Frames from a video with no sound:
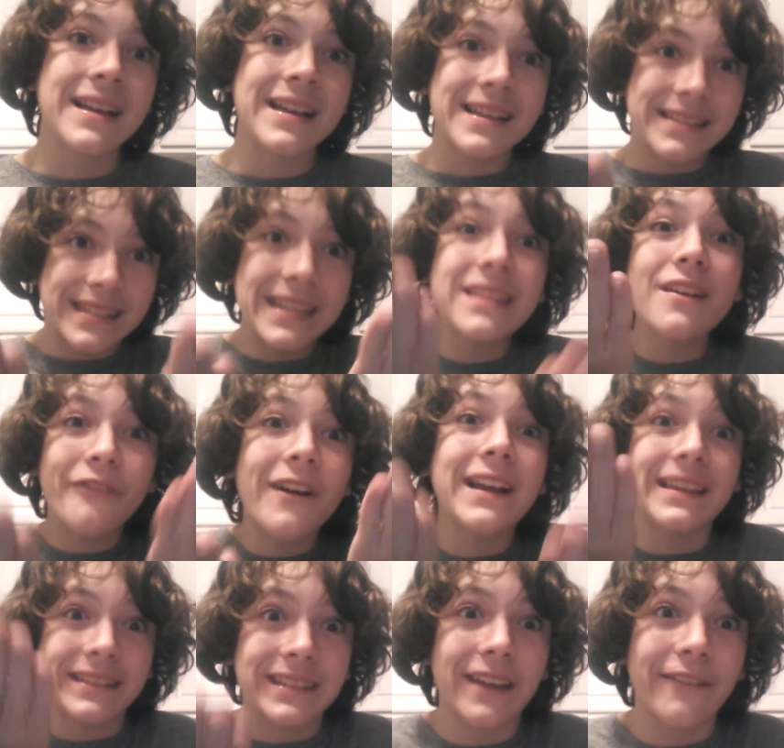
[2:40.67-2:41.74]
See the
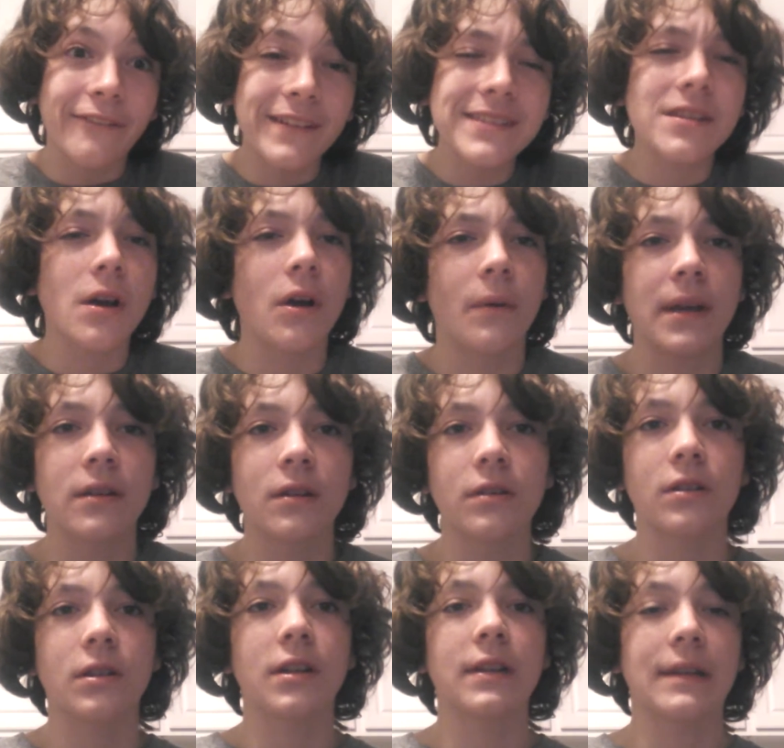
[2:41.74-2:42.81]
fucking difference? Oh wait, no,
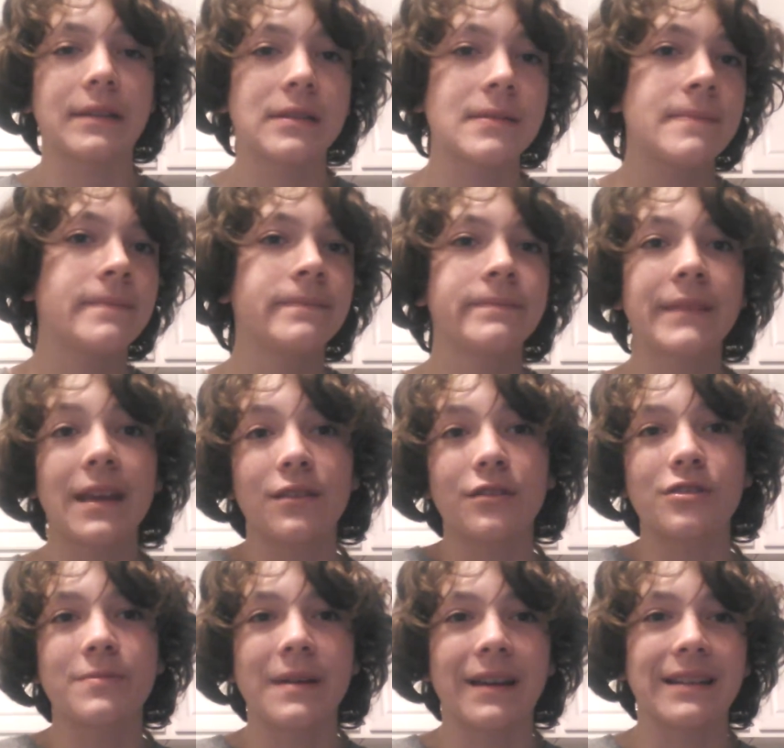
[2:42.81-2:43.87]
you're idiots. And
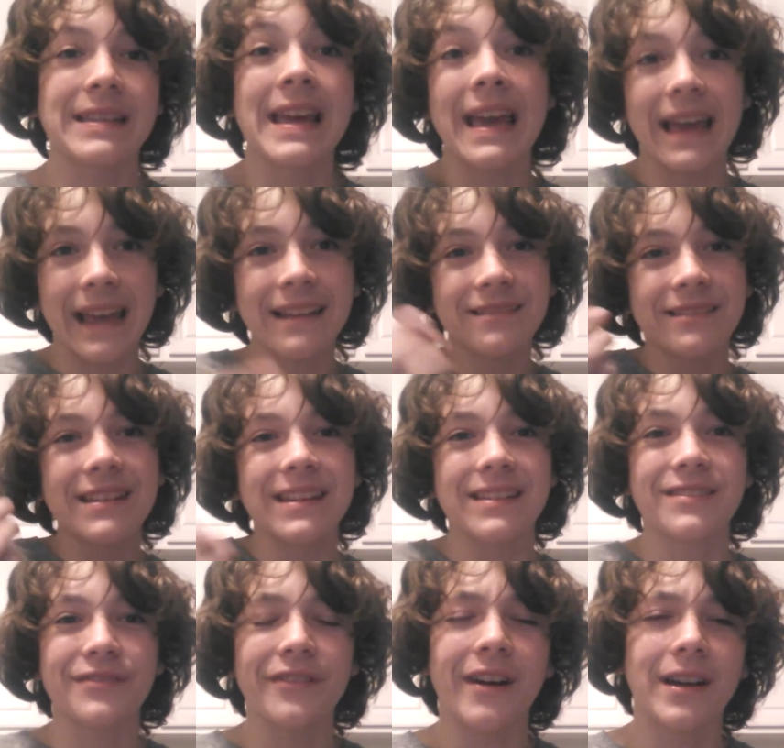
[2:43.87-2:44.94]
douchebags. And greedy
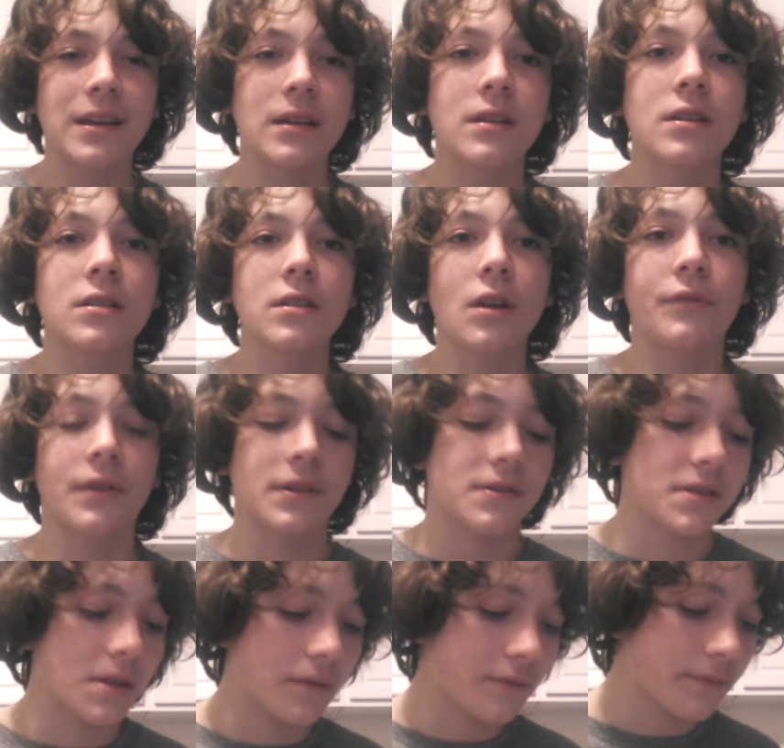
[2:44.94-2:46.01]
as fuck. Go fuck
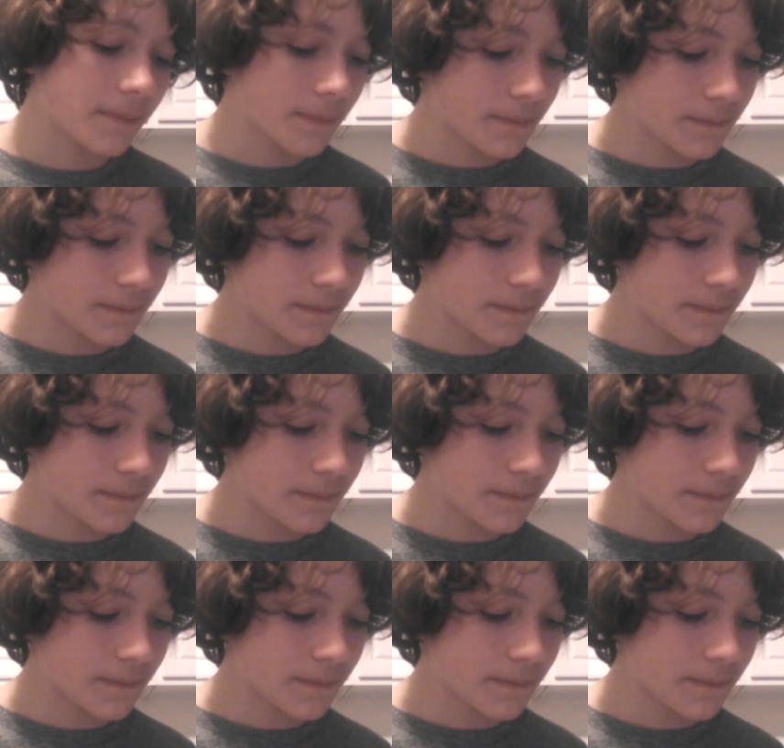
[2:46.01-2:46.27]
yourself.